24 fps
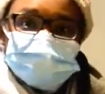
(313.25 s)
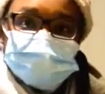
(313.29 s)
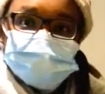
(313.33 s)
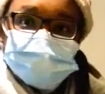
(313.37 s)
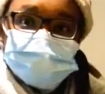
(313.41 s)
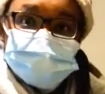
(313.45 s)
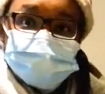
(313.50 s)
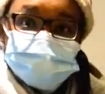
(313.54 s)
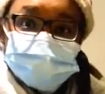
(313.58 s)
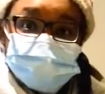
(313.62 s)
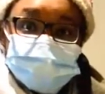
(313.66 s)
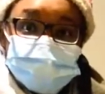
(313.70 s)

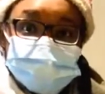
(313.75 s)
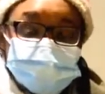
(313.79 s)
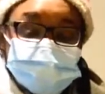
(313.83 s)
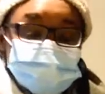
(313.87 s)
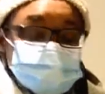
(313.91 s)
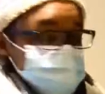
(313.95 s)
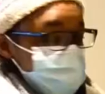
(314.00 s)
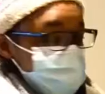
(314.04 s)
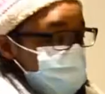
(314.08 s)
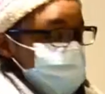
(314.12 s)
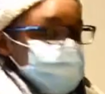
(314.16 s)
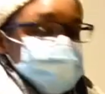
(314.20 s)
with
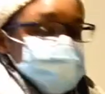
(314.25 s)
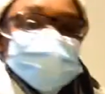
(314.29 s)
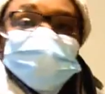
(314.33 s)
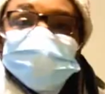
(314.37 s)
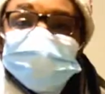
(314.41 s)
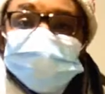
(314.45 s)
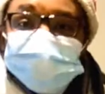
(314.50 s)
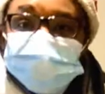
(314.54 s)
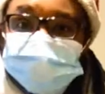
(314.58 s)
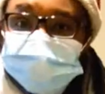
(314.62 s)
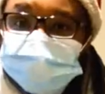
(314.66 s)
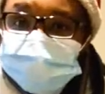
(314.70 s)
COVID,
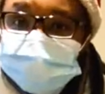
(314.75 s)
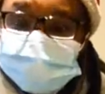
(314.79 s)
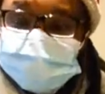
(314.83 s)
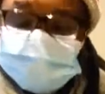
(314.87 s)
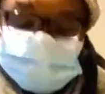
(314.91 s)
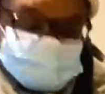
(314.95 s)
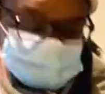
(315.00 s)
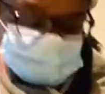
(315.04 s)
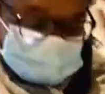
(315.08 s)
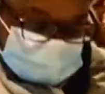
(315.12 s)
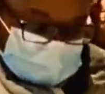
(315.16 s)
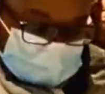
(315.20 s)

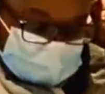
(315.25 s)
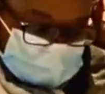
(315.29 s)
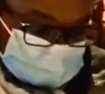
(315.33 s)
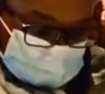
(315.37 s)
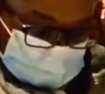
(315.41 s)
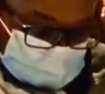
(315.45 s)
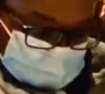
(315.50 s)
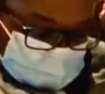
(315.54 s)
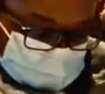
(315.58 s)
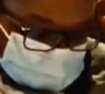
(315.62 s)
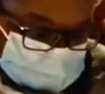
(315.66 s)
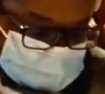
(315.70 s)
no one
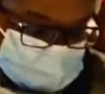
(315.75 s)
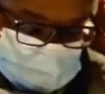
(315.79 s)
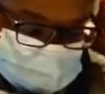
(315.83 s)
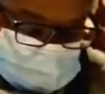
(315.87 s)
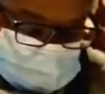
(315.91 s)
cares.